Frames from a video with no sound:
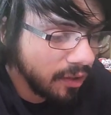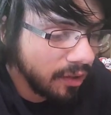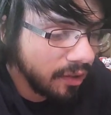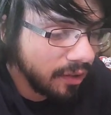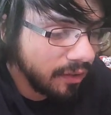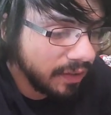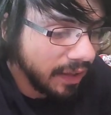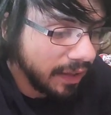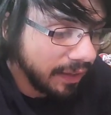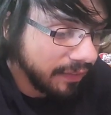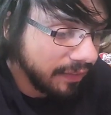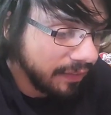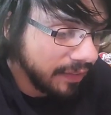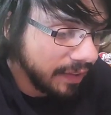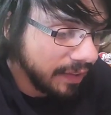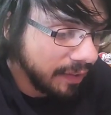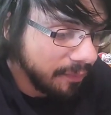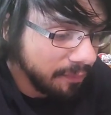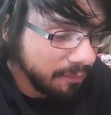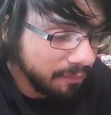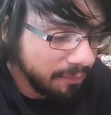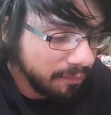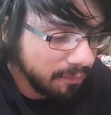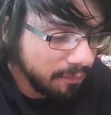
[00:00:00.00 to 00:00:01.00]
Next
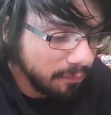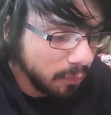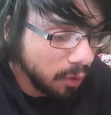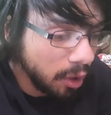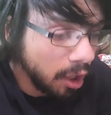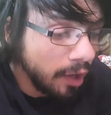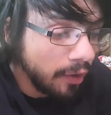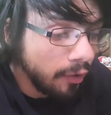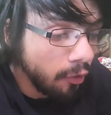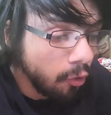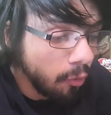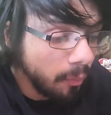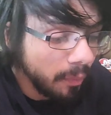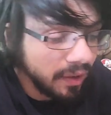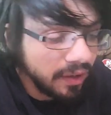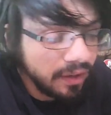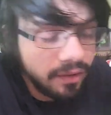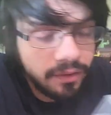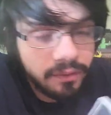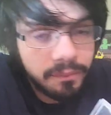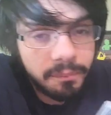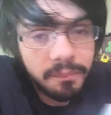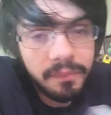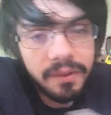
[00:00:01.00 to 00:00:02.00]
thing, Blood
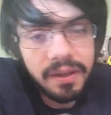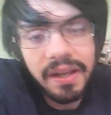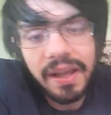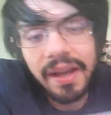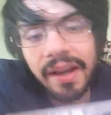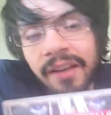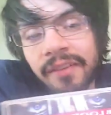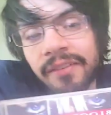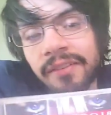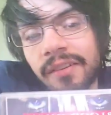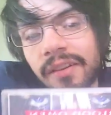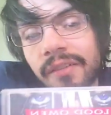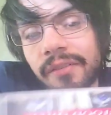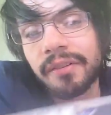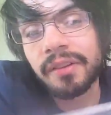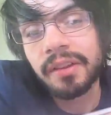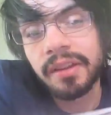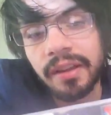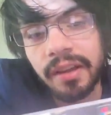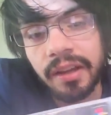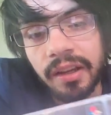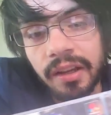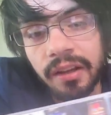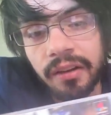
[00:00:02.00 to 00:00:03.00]
Omen Legacy of
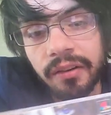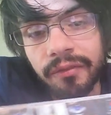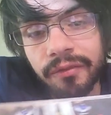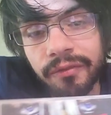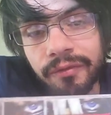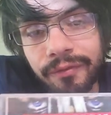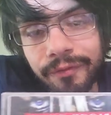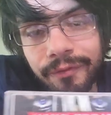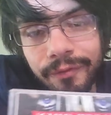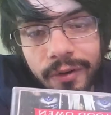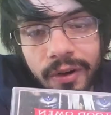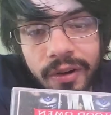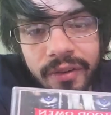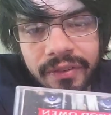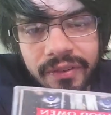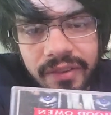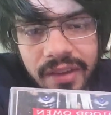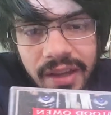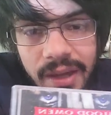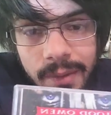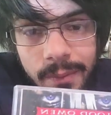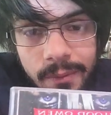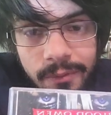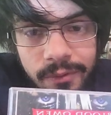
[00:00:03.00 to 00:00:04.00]
Kane. First
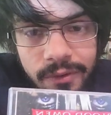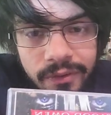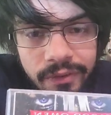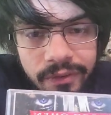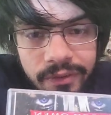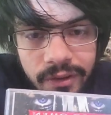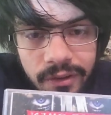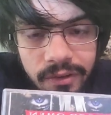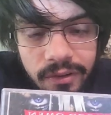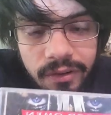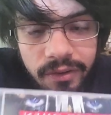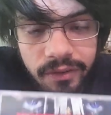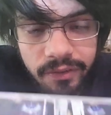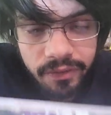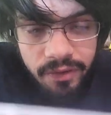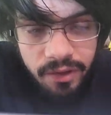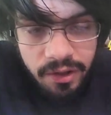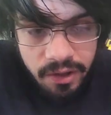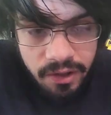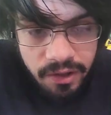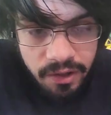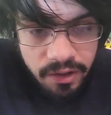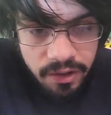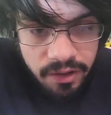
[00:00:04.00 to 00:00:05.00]
game of the series,
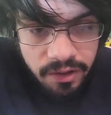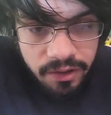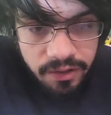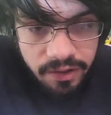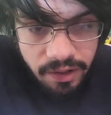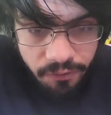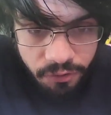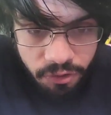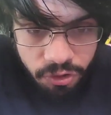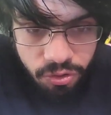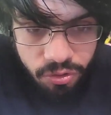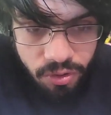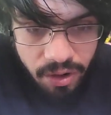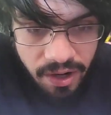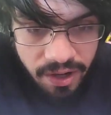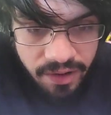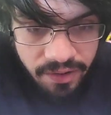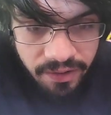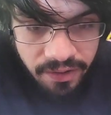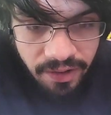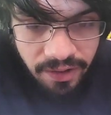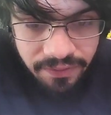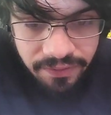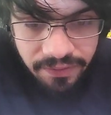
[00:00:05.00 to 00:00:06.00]
never
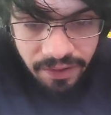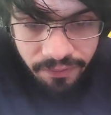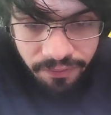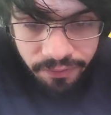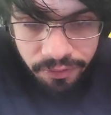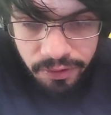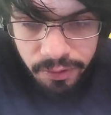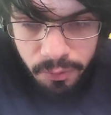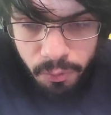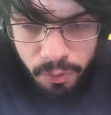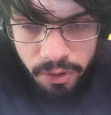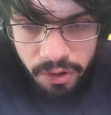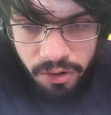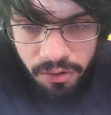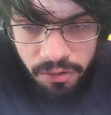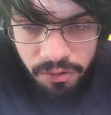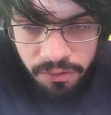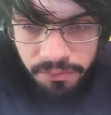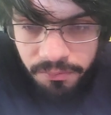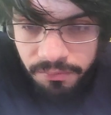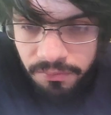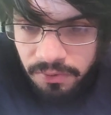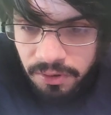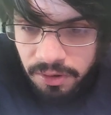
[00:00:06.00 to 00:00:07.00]
tried it, I definitely will.